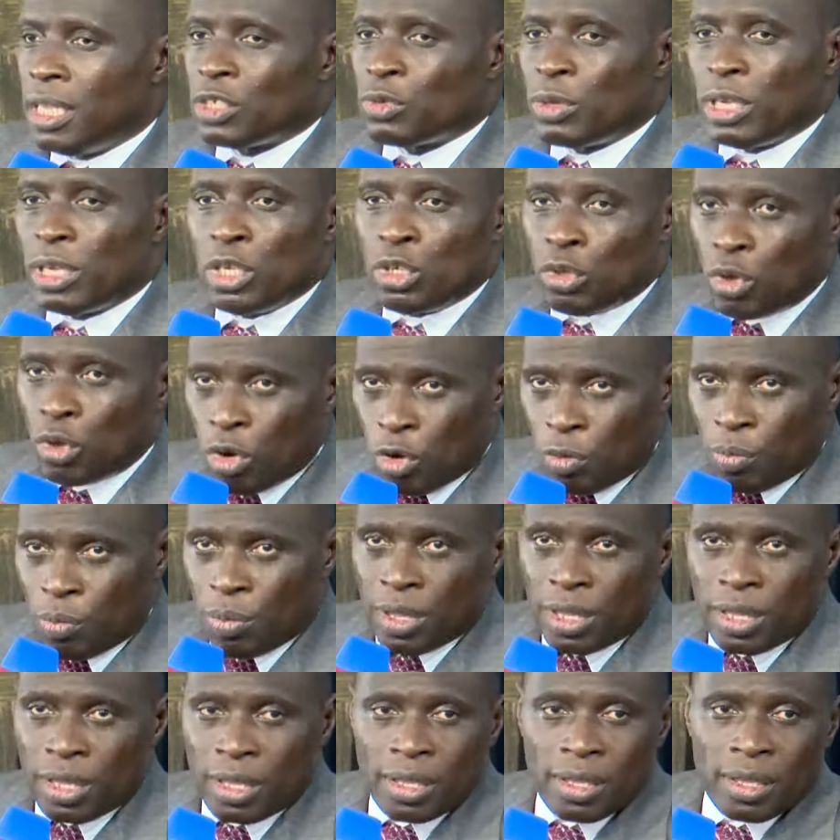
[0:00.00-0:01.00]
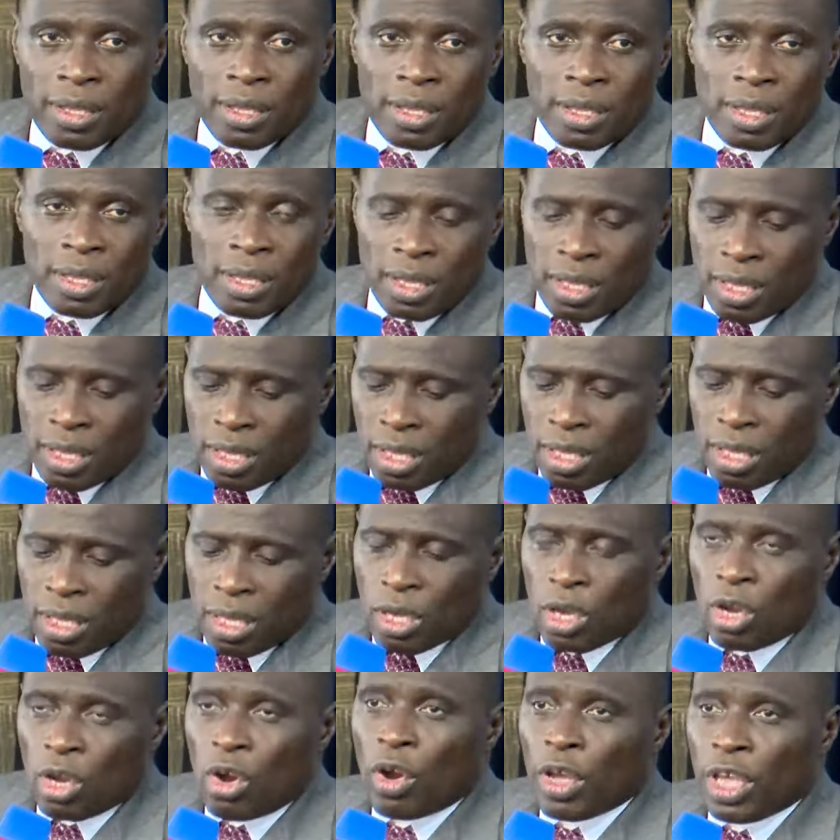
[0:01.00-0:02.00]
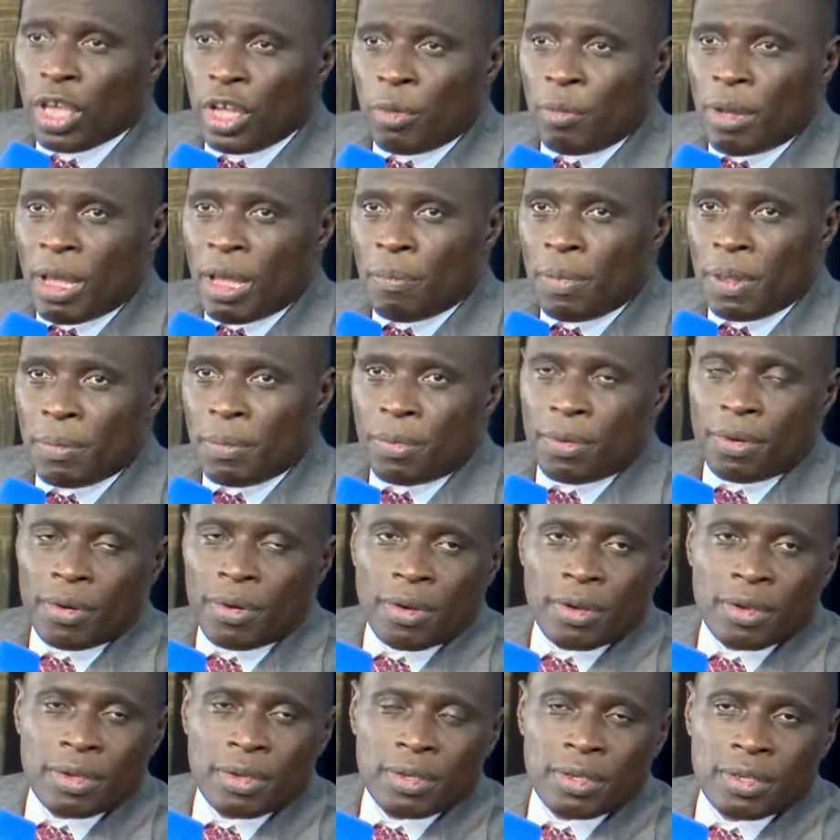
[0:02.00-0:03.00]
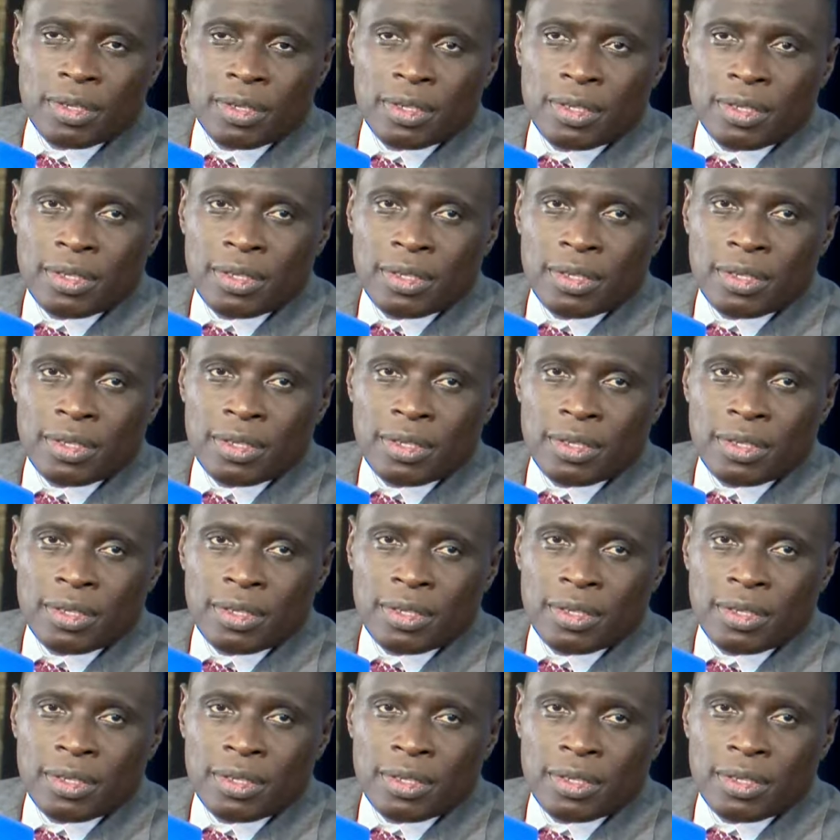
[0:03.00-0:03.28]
That's what he told me. Go heal my people. And